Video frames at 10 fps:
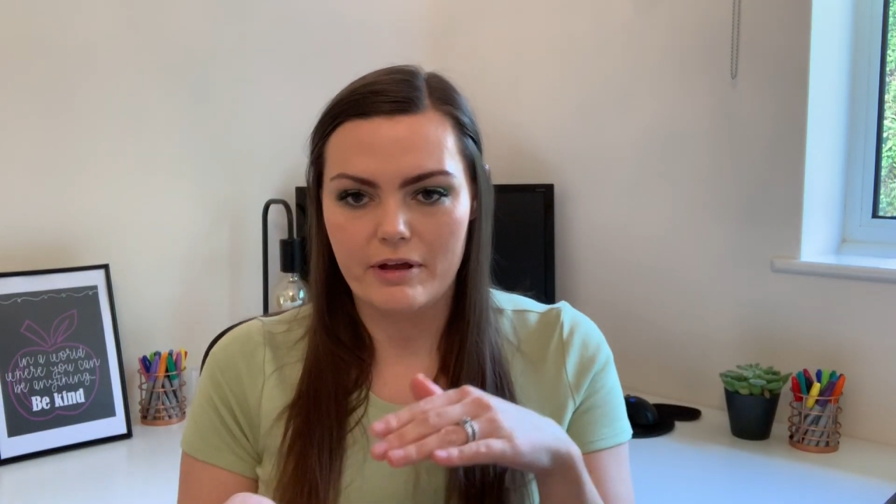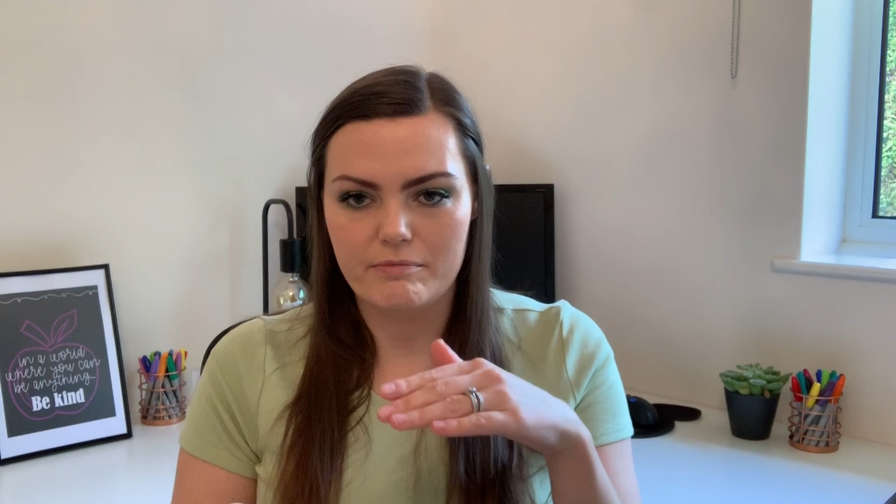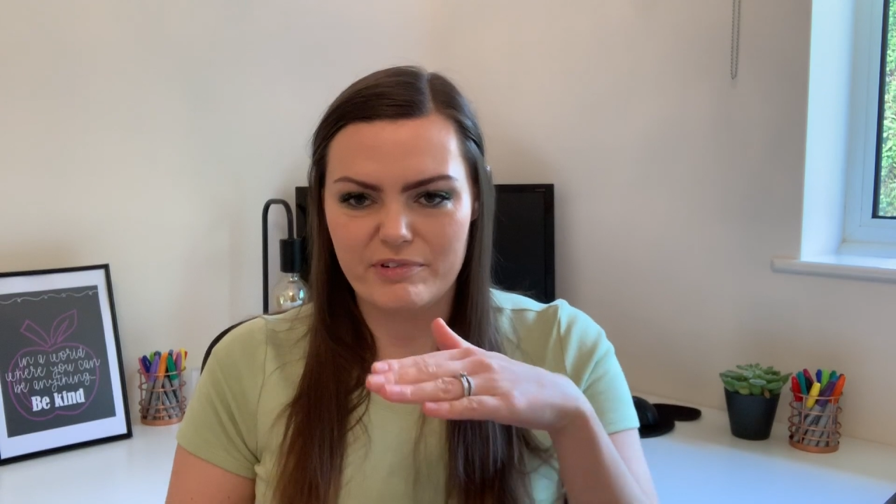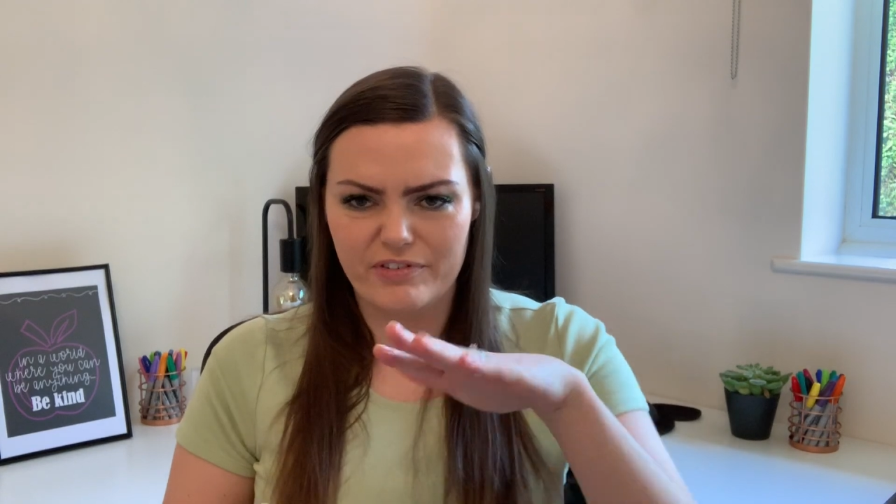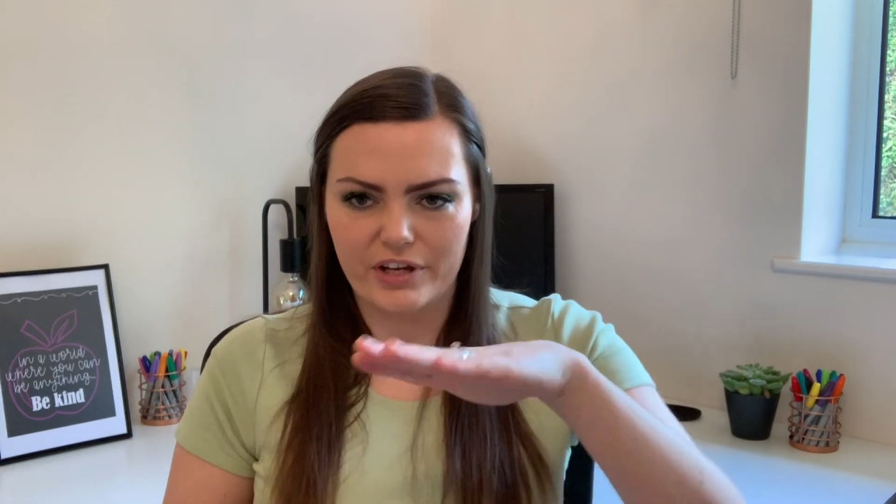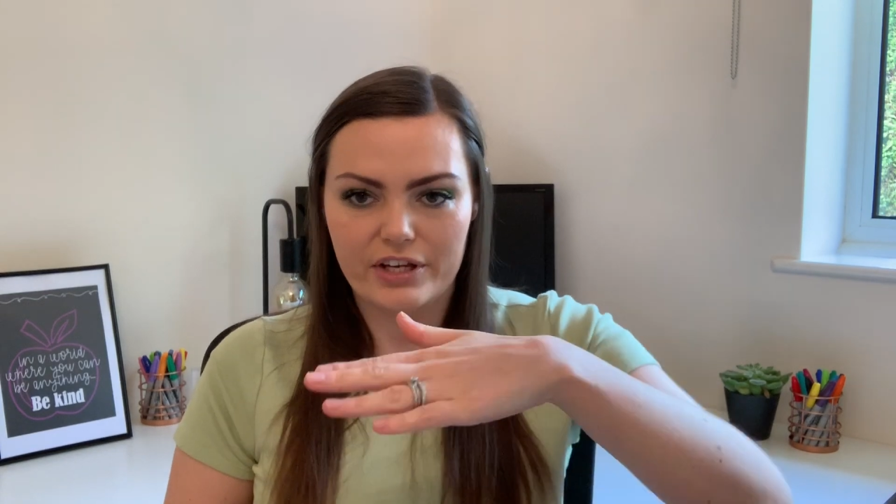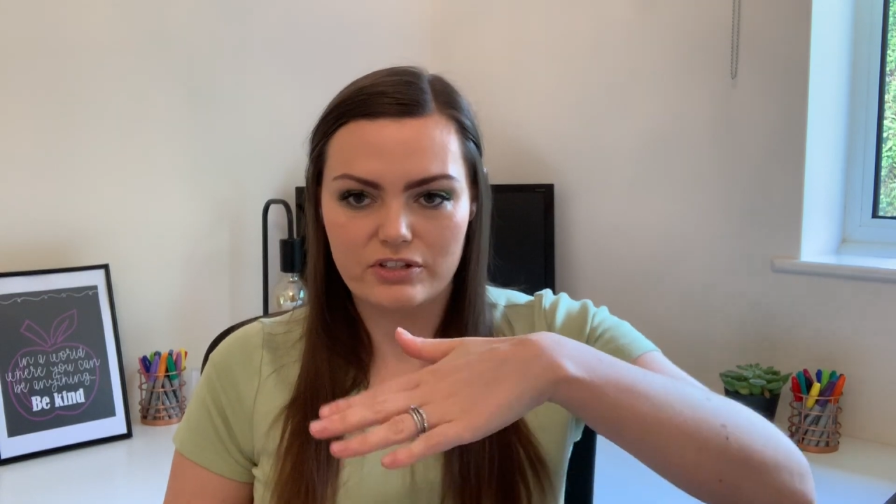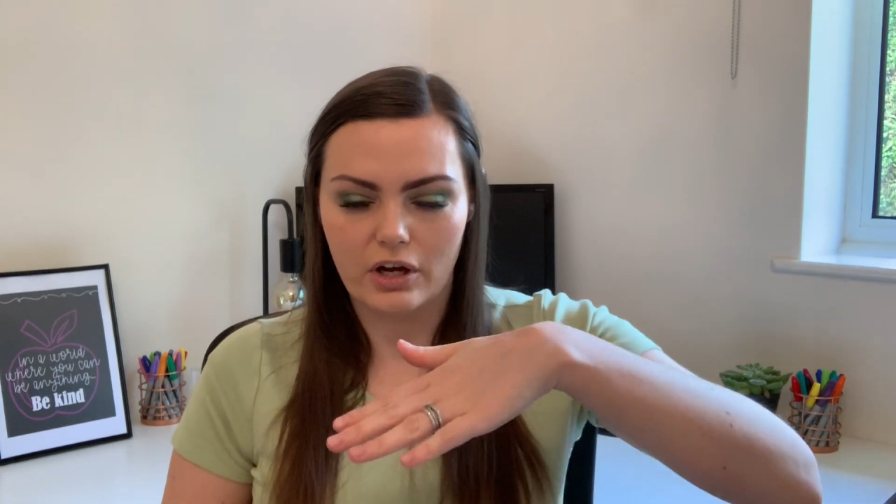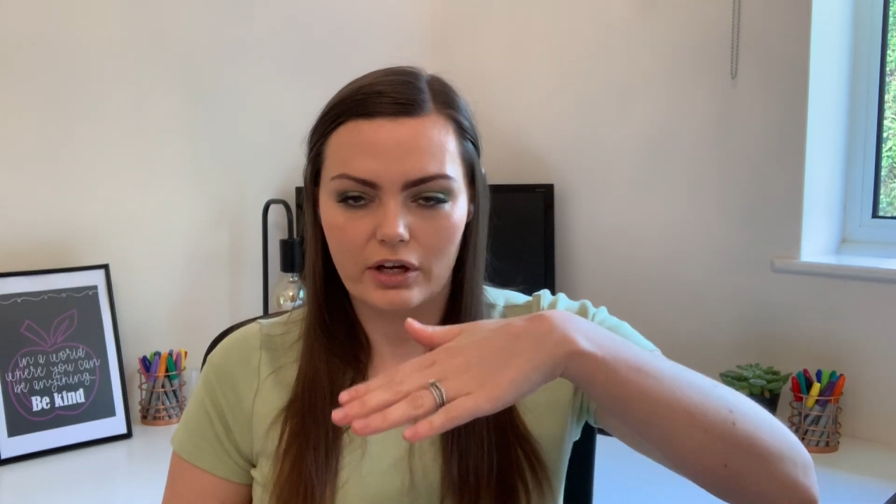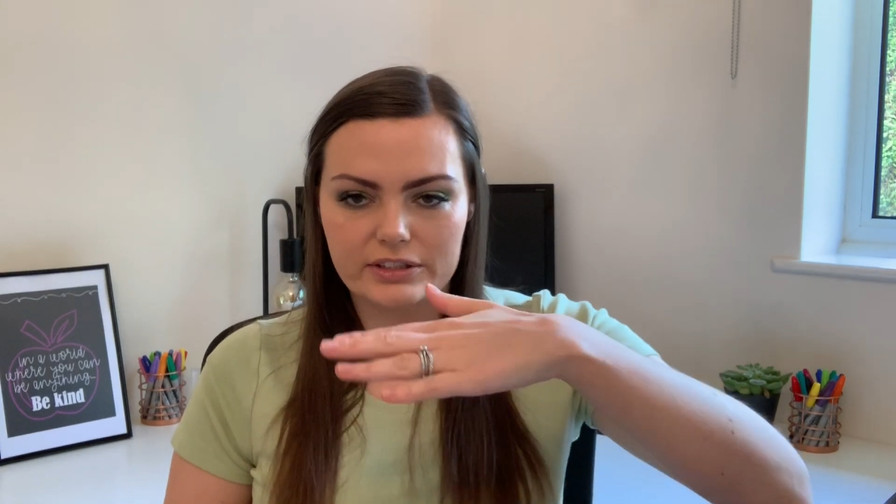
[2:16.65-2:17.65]
in
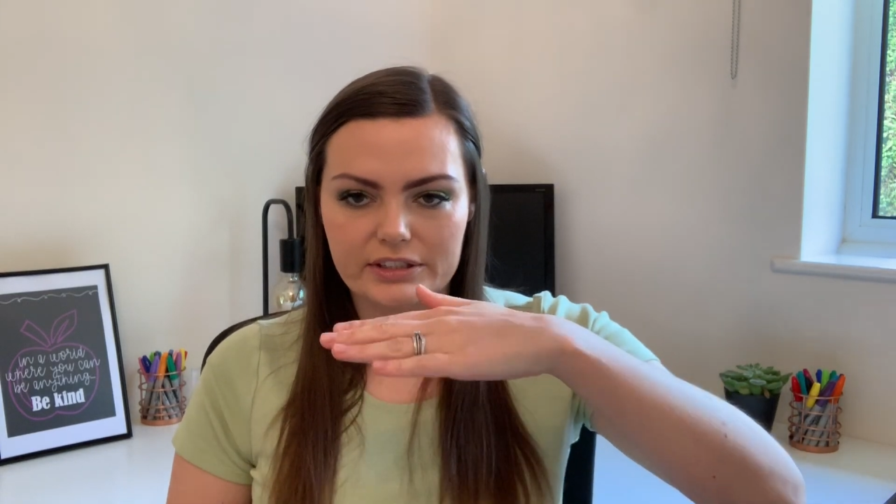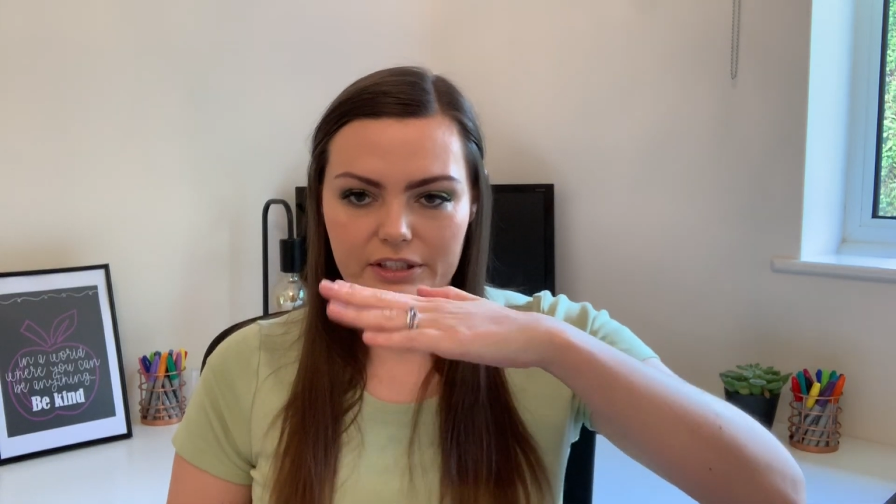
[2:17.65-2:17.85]
reverse order,